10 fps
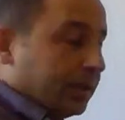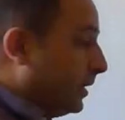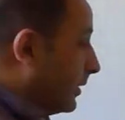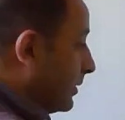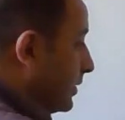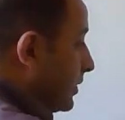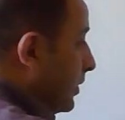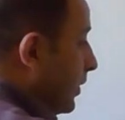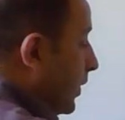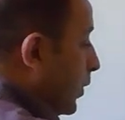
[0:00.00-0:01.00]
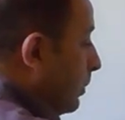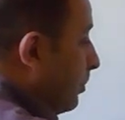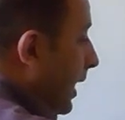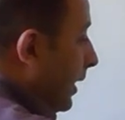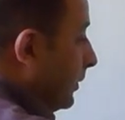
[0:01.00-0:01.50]
here. So the
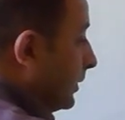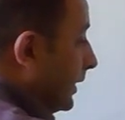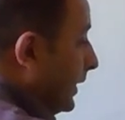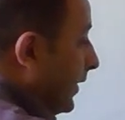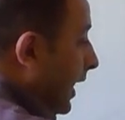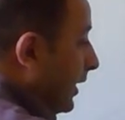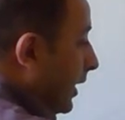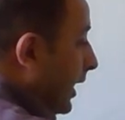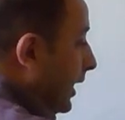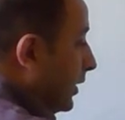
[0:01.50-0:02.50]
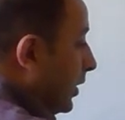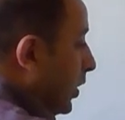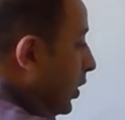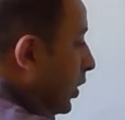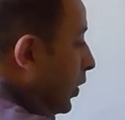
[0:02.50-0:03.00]
compound, the analyte,
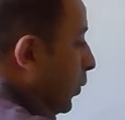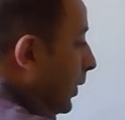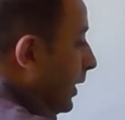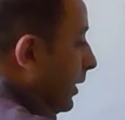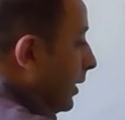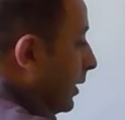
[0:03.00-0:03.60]
will